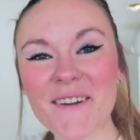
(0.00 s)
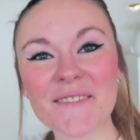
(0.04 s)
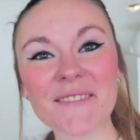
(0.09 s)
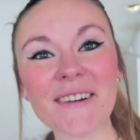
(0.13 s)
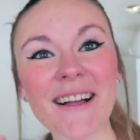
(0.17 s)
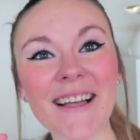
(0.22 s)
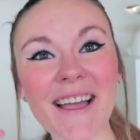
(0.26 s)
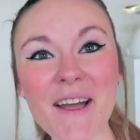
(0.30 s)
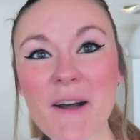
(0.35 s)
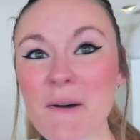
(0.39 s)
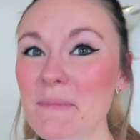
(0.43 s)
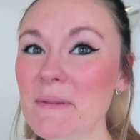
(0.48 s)

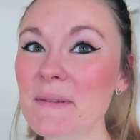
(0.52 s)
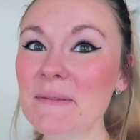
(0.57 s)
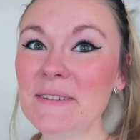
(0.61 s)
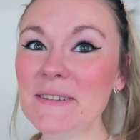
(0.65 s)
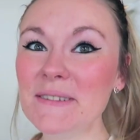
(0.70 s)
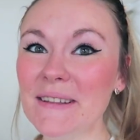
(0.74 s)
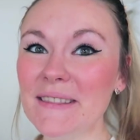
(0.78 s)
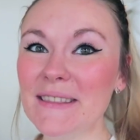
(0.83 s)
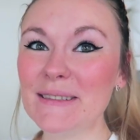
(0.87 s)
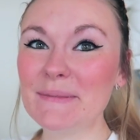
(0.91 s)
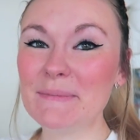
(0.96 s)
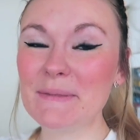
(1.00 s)
Well, I hope you
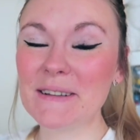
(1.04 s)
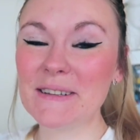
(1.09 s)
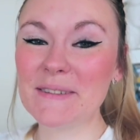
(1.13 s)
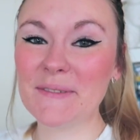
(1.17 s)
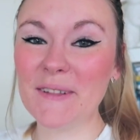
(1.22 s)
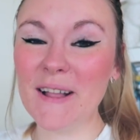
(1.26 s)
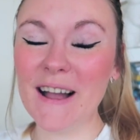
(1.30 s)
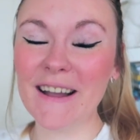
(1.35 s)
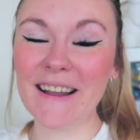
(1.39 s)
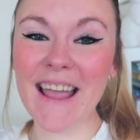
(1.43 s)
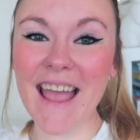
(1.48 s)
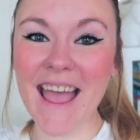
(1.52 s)
enjoyed this bookish
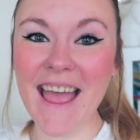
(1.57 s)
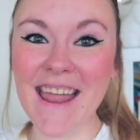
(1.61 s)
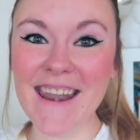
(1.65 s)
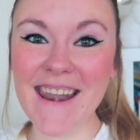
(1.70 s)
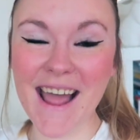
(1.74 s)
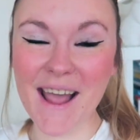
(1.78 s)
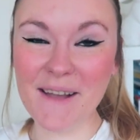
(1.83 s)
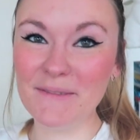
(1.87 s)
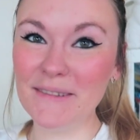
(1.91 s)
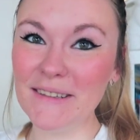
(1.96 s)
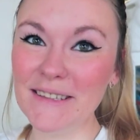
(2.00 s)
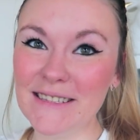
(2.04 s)
vlog, and
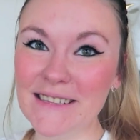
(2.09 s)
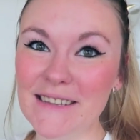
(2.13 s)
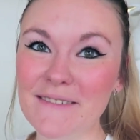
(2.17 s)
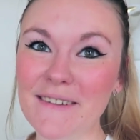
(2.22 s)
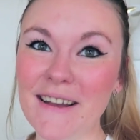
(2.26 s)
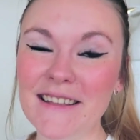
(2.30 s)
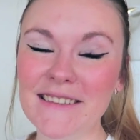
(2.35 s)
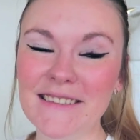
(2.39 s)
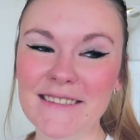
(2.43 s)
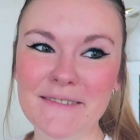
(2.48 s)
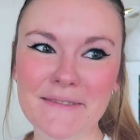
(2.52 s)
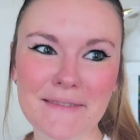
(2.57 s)
I will see you
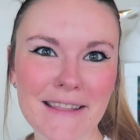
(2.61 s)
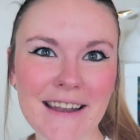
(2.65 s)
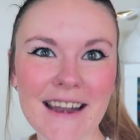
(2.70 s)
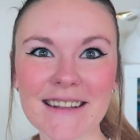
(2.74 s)
guys soon.